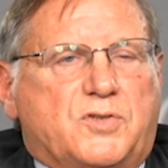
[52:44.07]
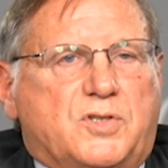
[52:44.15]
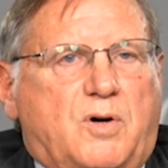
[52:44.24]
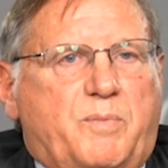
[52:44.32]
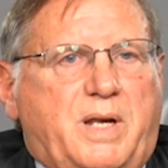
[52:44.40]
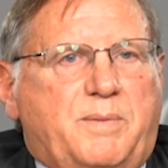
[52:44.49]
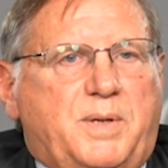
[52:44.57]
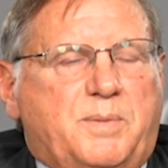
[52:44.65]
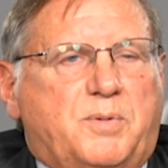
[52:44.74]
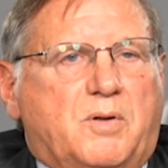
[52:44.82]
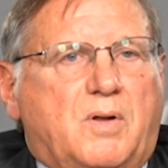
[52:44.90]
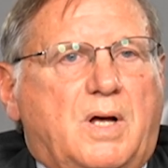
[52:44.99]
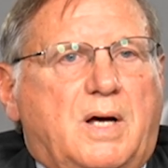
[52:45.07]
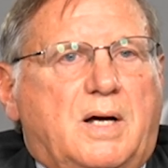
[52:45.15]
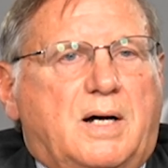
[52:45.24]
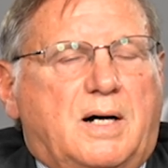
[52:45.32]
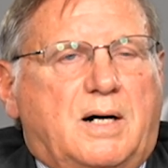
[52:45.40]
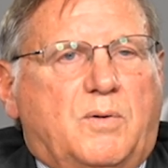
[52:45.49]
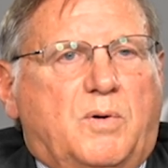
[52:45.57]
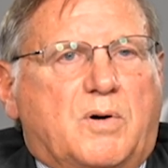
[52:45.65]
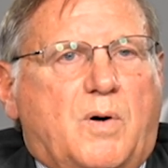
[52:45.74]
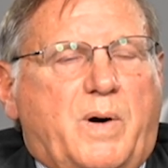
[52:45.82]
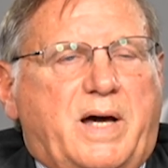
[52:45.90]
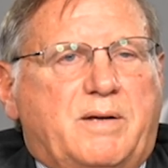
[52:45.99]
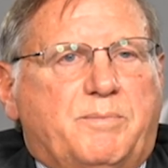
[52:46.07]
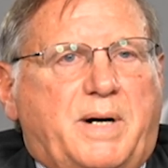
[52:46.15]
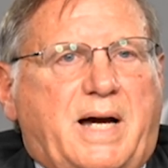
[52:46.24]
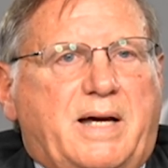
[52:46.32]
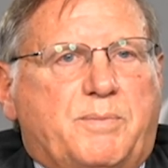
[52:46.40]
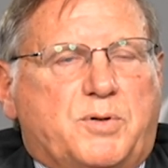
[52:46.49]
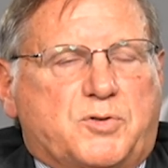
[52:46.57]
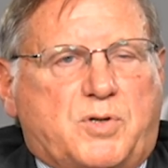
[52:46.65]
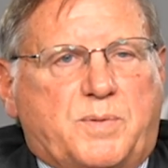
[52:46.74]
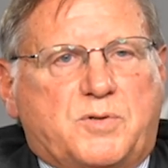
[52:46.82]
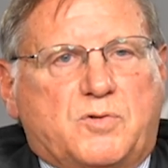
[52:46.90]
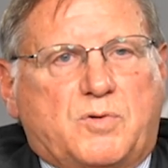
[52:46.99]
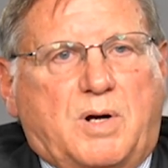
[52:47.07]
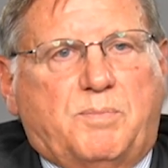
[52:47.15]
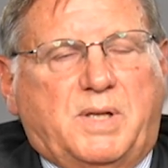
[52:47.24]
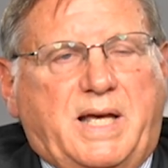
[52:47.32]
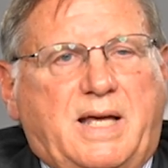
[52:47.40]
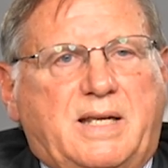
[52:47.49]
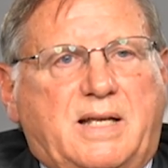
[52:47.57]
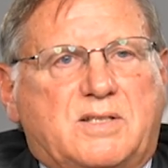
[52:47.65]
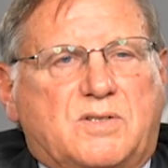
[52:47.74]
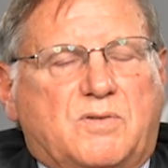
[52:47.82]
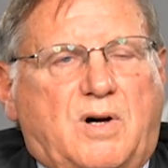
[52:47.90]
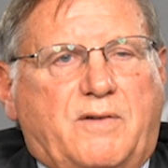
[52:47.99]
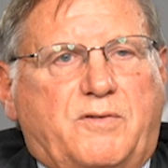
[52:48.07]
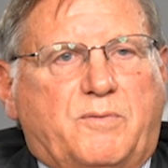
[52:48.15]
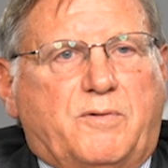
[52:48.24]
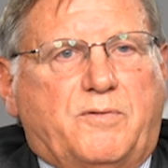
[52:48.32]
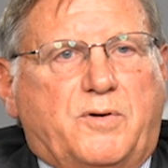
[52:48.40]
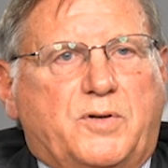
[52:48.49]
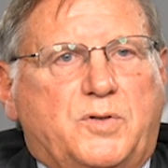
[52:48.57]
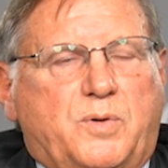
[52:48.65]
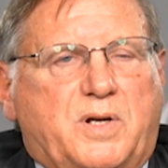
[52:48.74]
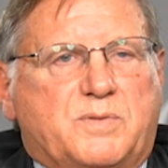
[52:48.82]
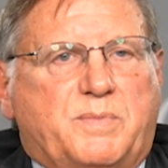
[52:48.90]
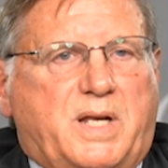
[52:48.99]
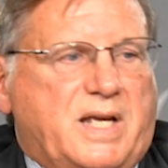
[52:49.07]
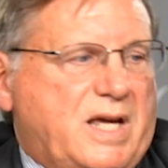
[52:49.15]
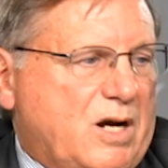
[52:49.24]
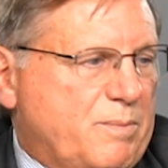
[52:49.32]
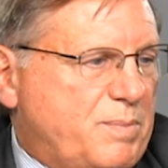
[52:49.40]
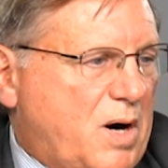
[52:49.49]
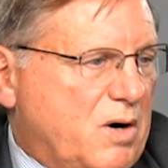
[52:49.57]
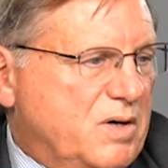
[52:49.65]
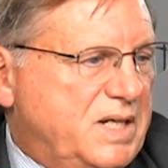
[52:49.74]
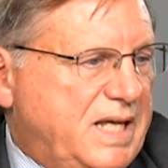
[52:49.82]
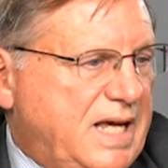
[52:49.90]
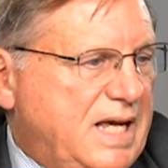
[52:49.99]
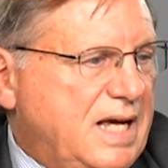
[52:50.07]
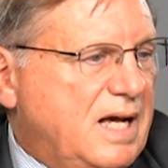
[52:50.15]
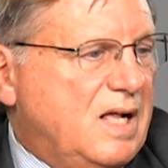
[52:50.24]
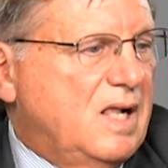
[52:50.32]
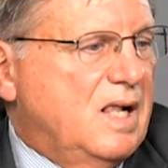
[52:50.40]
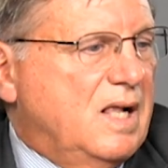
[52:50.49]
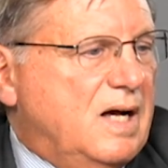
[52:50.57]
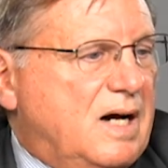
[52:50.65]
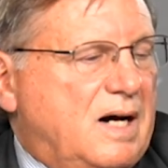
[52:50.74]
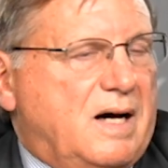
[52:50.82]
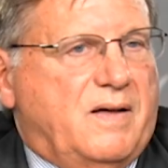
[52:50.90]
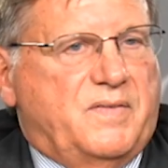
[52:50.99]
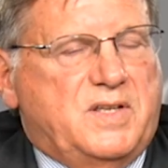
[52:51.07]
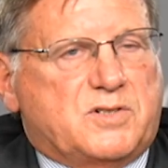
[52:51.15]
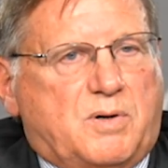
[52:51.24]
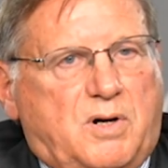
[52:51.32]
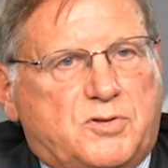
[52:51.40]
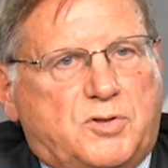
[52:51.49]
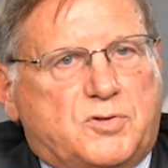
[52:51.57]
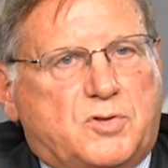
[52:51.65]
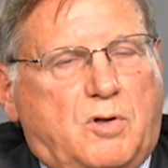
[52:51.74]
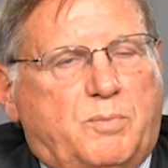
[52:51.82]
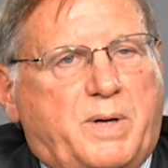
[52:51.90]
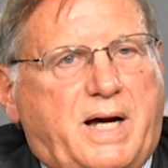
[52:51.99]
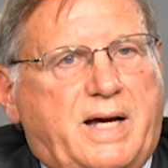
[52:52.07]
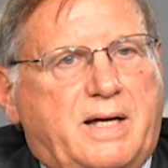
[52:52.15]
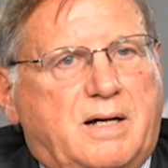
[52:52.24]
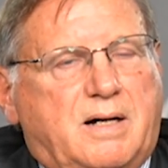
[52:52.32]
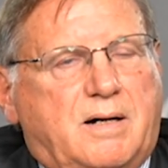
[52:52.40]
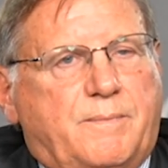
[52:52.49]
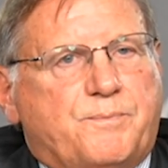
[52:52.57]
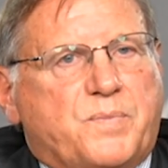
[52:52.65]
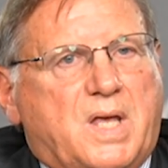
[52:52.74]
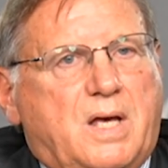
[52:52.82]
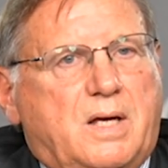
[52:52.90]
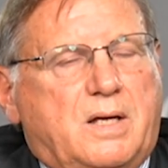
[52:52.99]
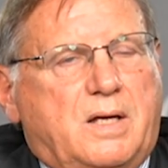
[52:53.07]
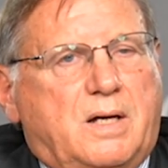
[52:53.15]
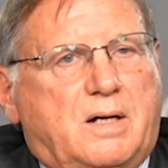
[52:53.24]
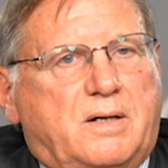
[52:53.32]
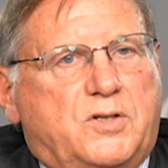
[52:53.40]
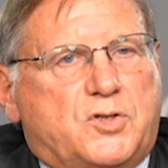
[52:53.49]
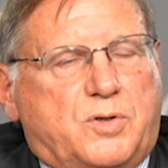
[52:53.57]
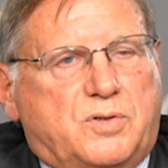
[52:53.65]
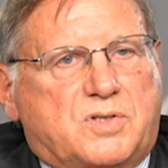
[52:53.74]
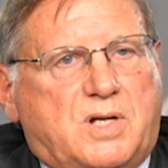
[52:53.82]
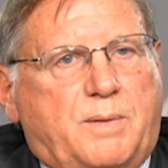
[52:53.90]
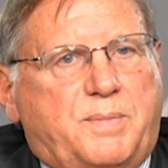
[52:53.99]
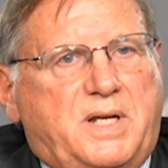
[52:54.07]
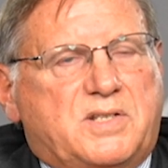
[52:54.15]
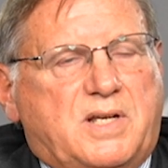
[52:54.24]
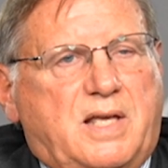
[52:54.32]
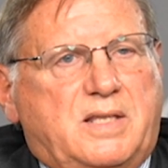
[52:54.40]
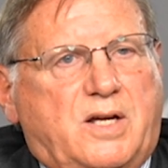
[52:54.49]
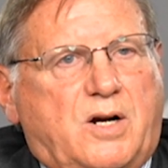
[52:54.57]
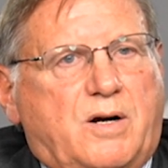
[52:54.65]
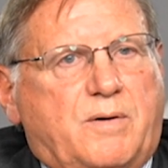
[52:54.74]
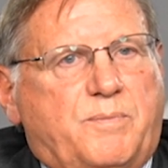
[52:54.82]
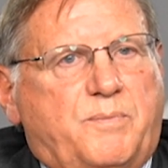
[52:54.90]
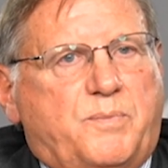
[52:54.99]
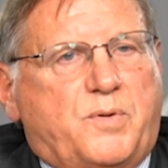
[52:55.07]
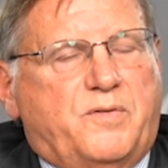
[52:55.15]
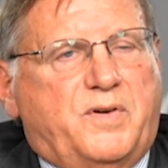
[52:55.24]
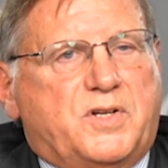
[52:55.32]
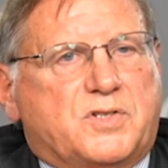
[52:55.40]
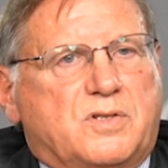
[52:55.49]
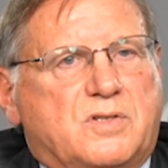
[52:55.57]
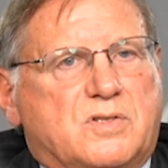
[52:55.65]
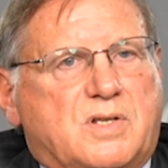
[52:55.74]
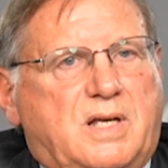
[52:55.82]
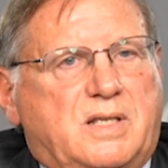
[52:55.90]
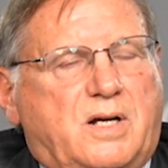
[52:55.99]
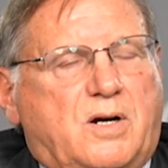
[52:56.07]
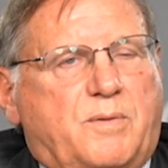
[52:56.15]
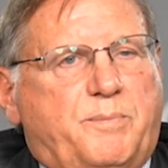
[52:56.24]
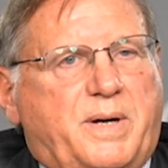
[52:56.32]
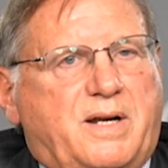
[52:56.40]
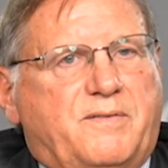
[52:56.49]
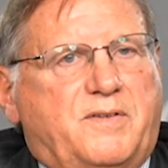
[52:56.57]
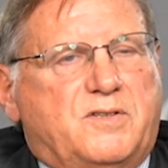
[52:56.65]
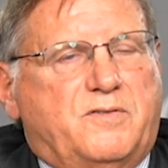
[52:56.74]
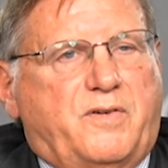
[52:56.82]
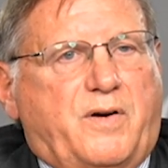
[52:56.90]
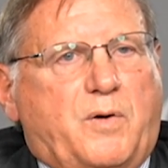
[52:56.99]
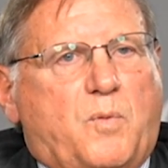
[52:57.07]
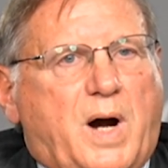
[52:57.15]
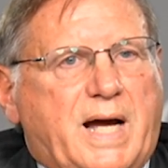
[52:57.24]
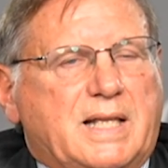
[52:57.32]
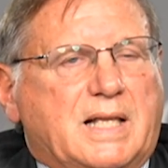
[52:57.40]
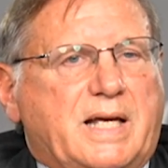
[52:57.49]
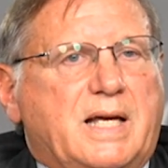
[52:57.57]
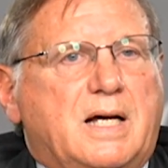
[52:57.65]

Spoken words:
So many people will go ahead and buy a prescription drug plan. It's often referred to as Medicare Part D. These are also sold by insurance companies, and their provisions and their benefits vary widely.